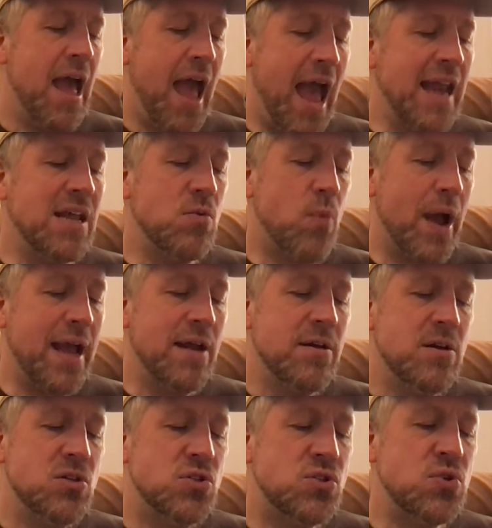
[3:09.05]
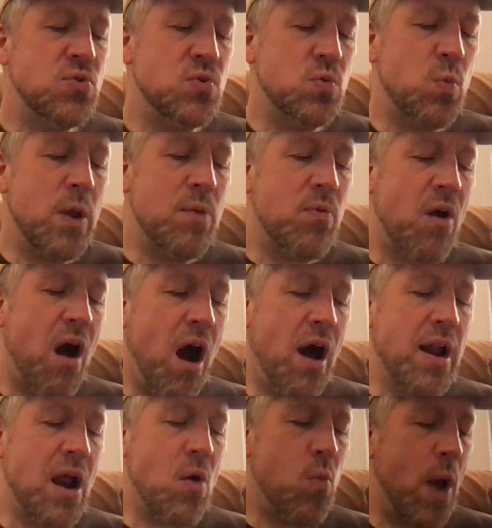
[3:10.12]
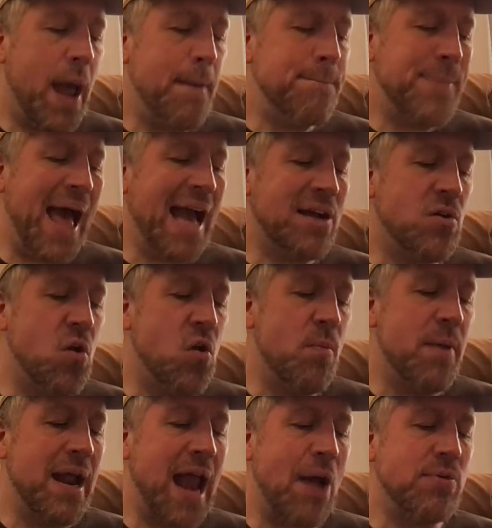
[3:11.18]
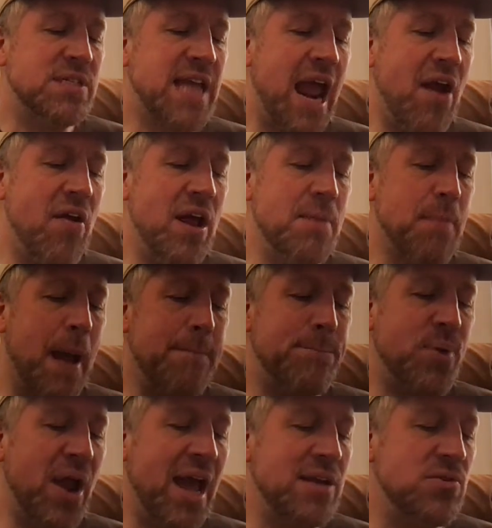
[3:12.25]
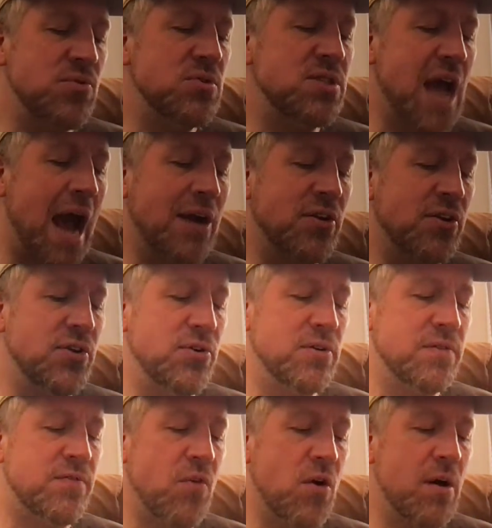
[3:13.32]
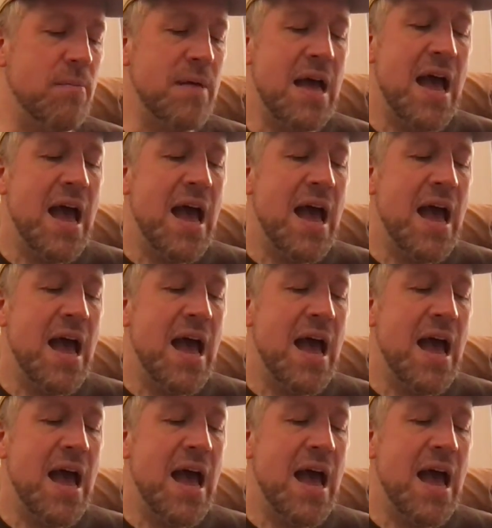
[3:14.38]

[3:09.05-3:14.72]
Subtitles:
Anyway, soon we were on our way back home, and I was carrying my brand new soccer uniform.